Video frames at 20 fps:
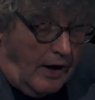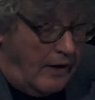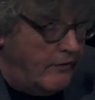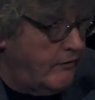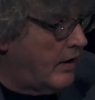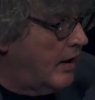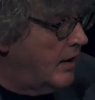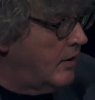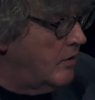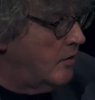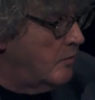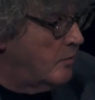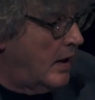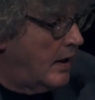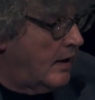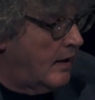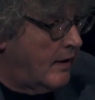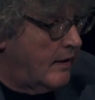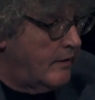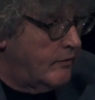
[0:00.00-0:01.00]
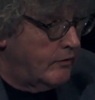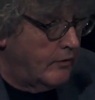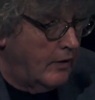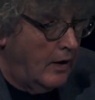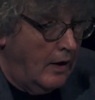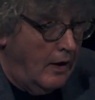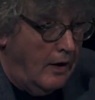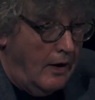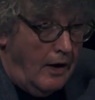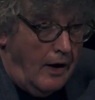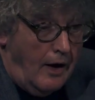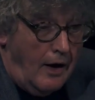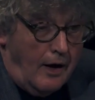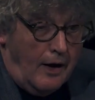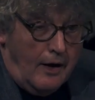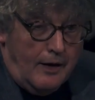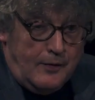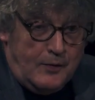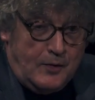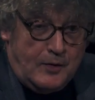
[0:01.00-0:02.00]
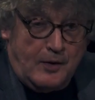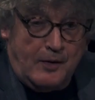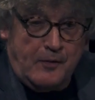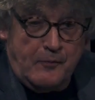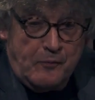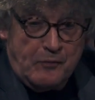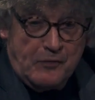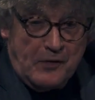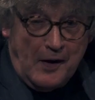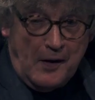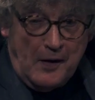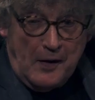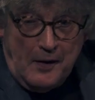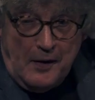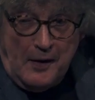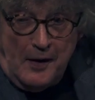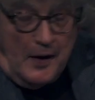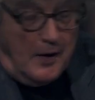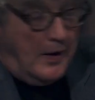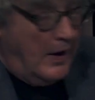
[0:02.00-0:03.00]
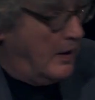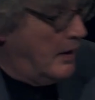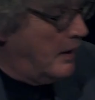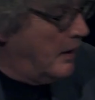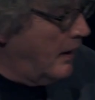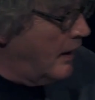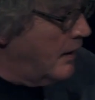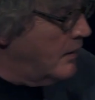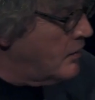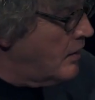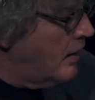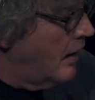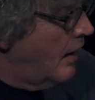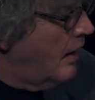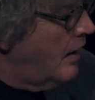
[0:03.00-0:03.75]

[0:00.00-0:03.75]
I value my life. And in any case,